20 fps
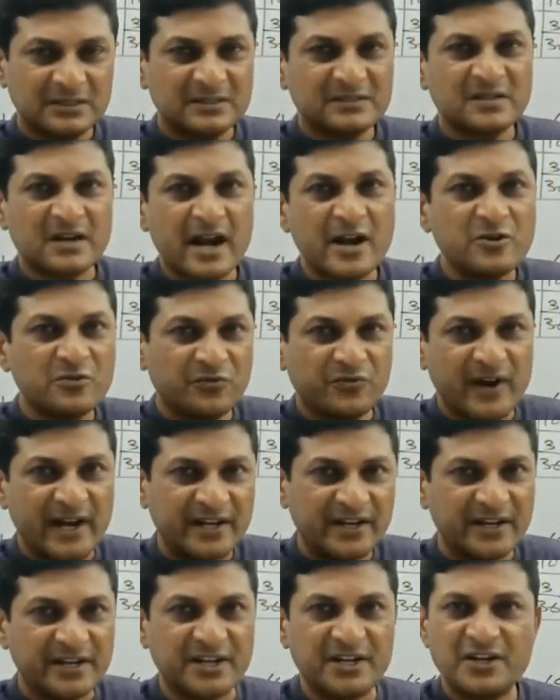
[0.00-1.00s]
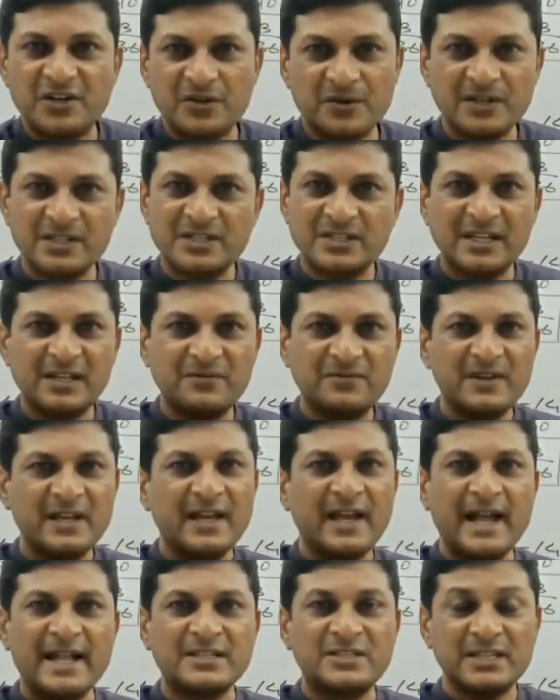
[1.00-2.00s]
try to find it yourself
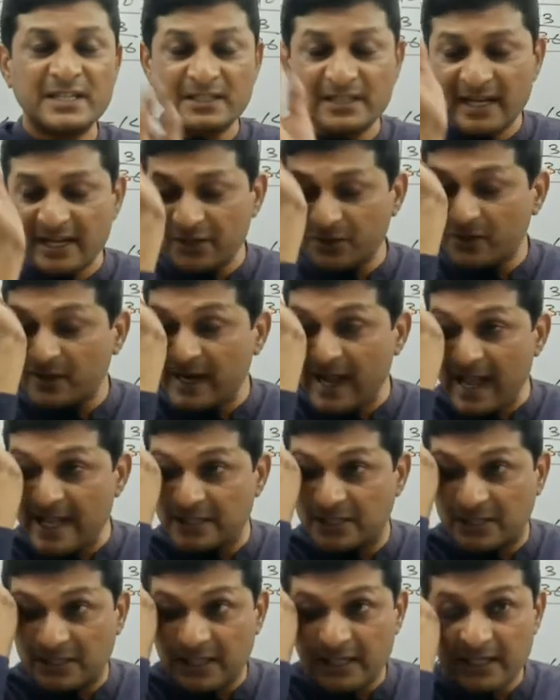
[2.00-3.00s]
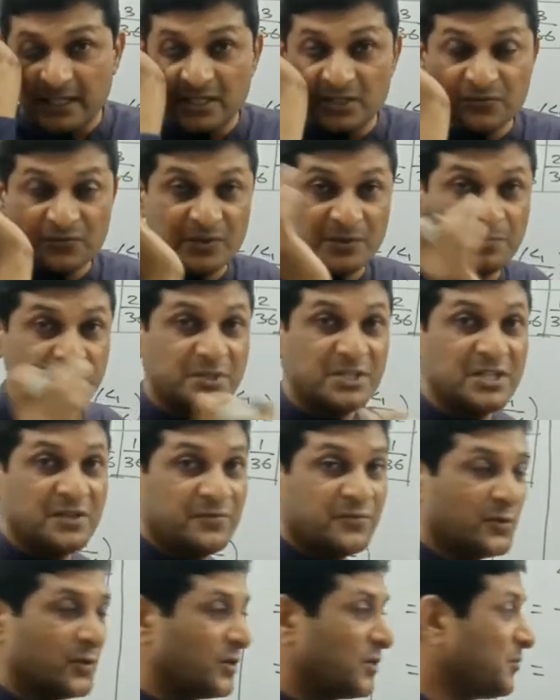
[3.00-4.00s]
and check that your answer is
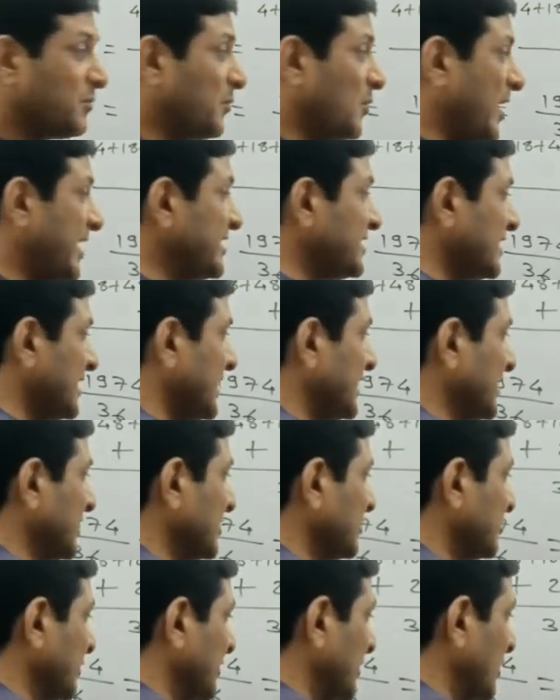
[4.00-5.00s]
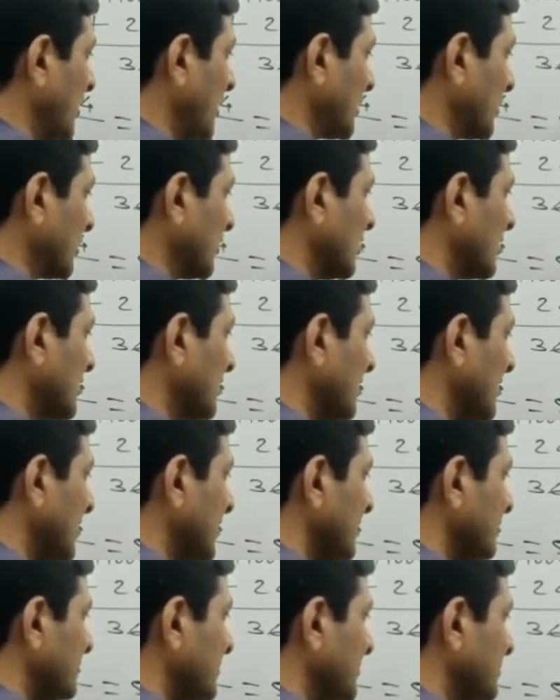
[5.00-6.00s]
54.83 or not.
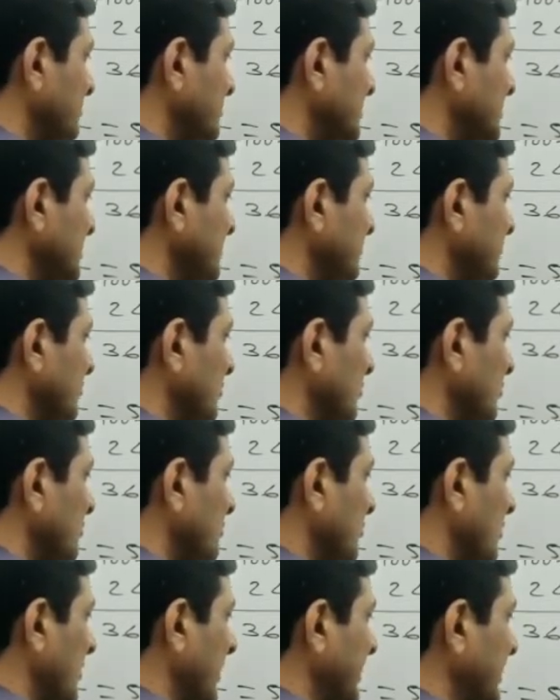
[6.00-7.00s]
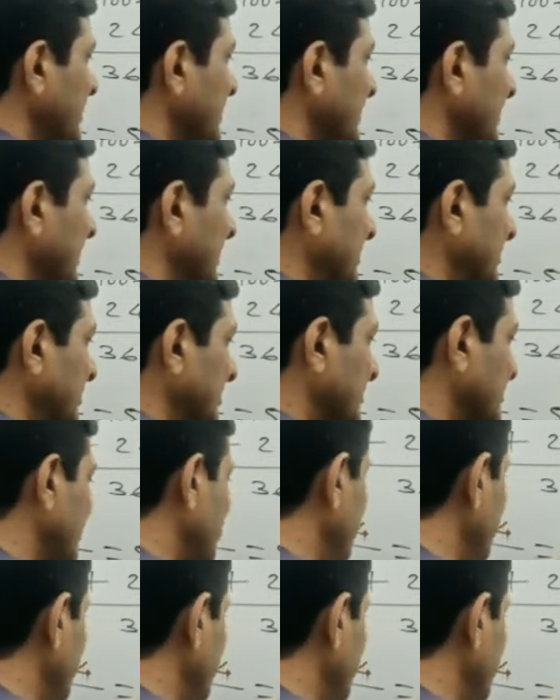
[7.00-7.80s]
54.83.